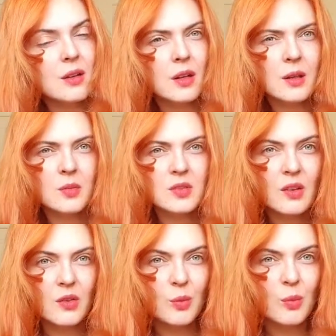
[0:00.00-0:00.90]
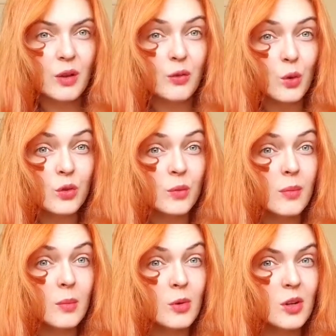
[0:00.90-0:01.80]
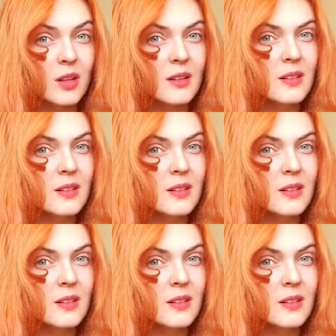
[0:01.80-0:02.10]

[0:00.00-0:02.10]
and I'm saving my phone's memory.